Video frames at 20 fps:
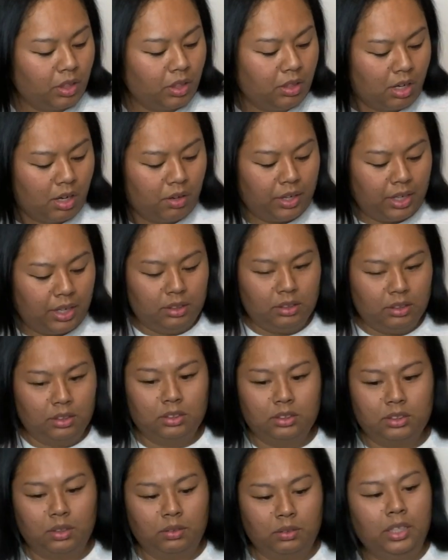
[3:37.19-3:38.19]
Alright,
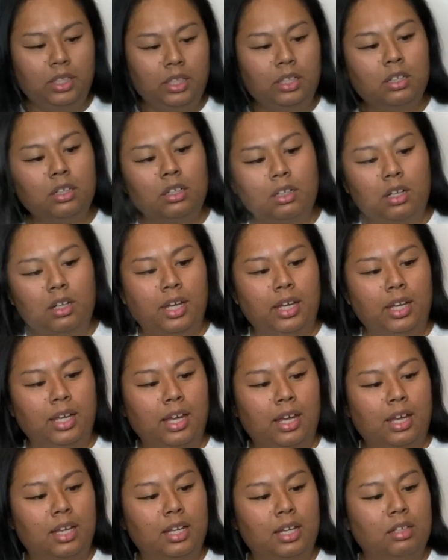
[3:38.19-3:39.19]
so here I
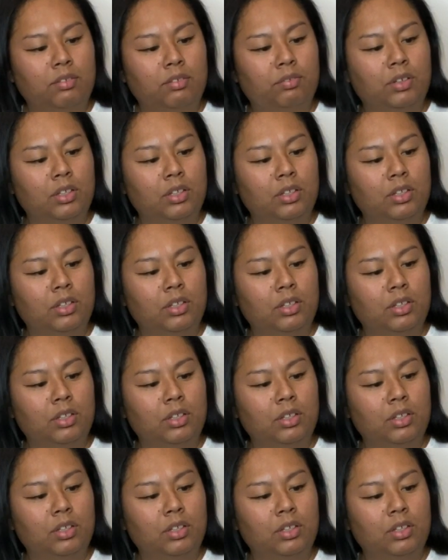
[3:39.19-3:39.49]
have